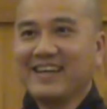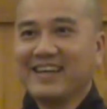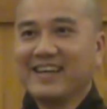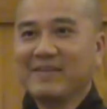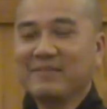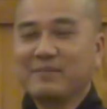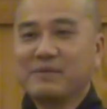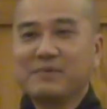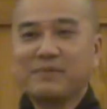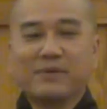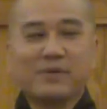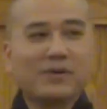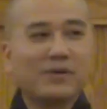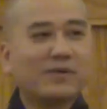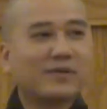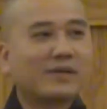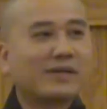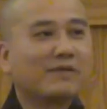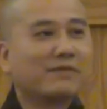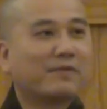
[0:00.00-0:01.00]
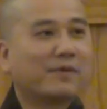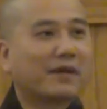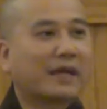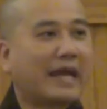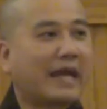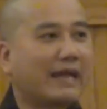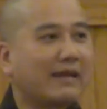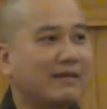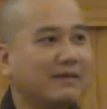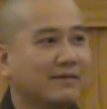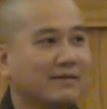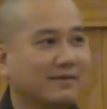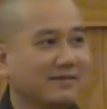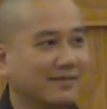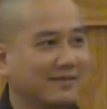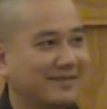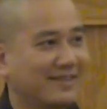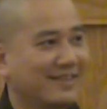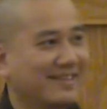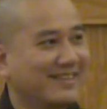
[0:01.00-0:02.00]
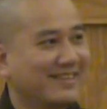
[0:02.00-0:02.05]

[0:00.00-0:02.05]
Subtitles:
And people looking for candles.